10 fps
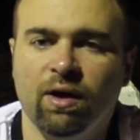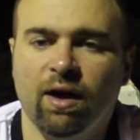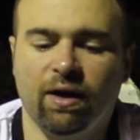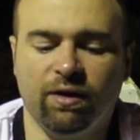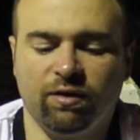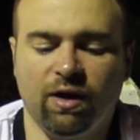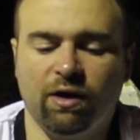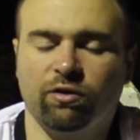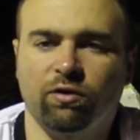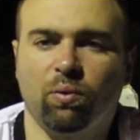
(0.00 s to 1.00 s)
and it
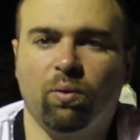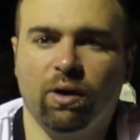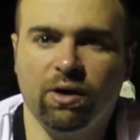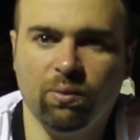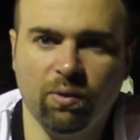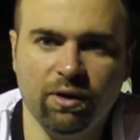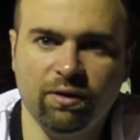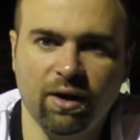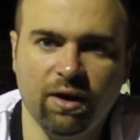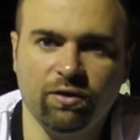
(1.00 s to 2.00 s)
takes 21
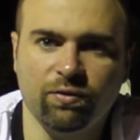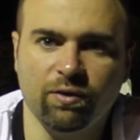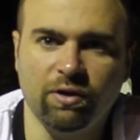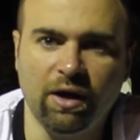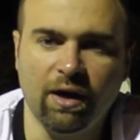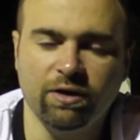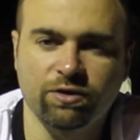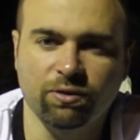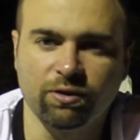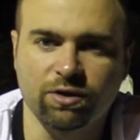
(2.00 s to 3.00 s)
days for the
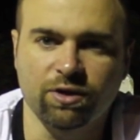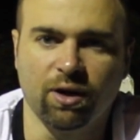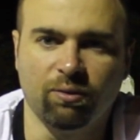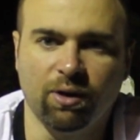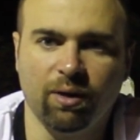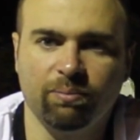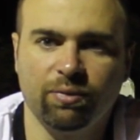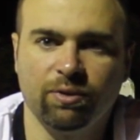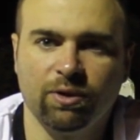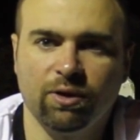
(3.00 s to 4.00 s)
angel to show up.
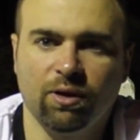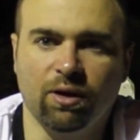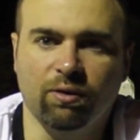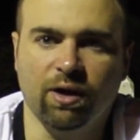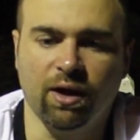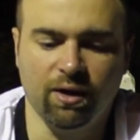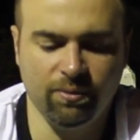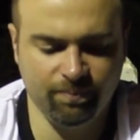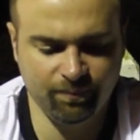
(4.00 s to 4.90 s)
Okay?